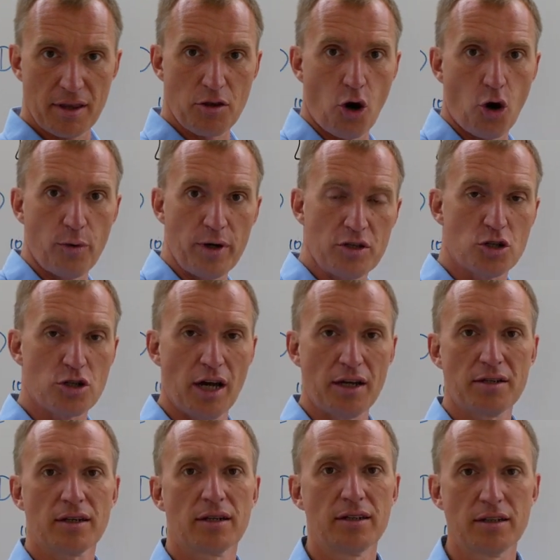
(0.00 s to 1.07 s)
that they're always
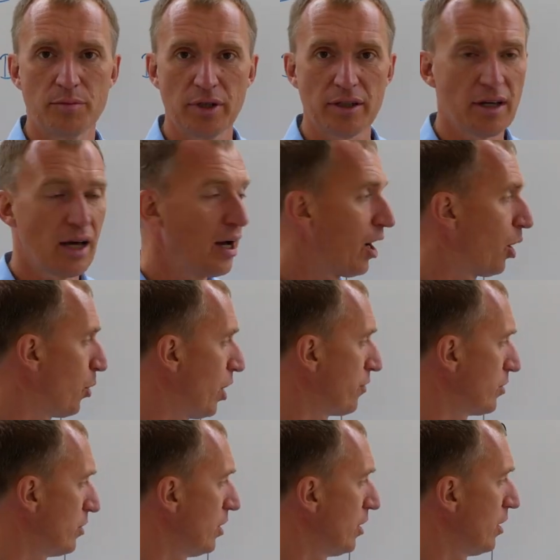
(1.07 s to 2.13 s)
changing a little bit.
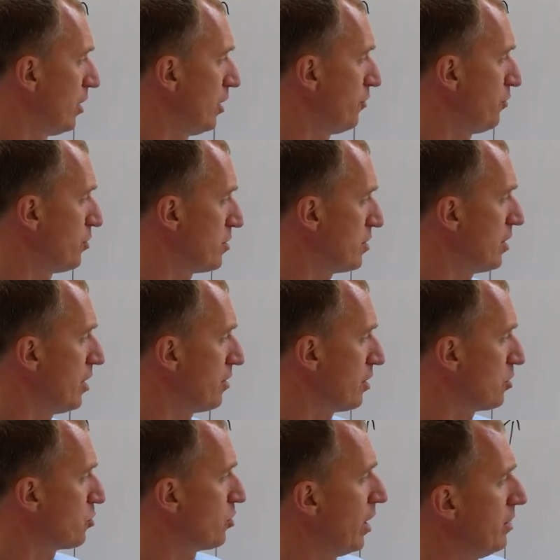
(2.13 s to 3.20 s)
However, if you see in the
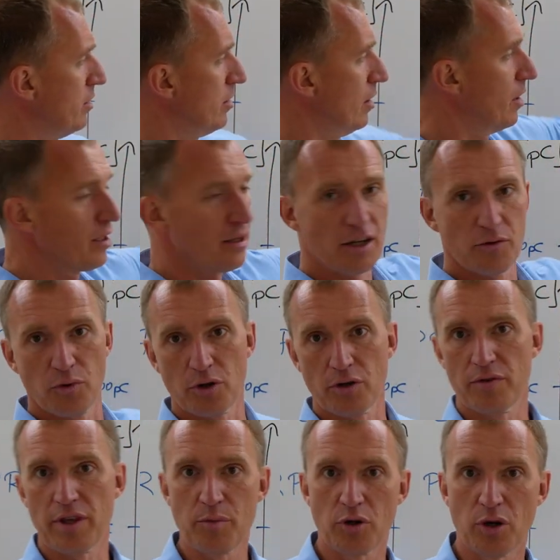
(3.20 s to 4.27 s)
trend that one
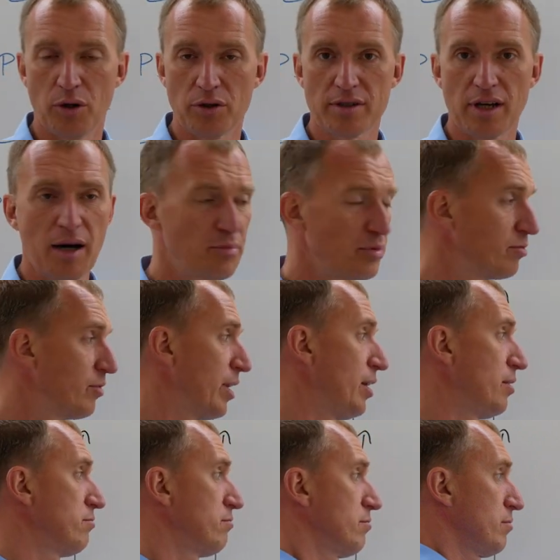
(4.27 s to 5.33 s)
of them goes up,
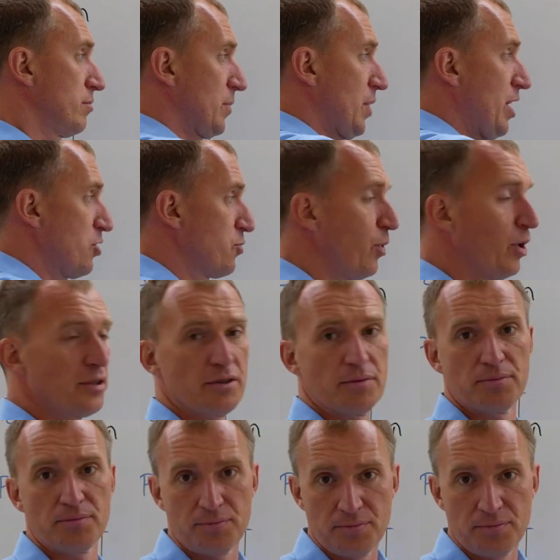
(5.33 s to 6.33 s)
well, guess what?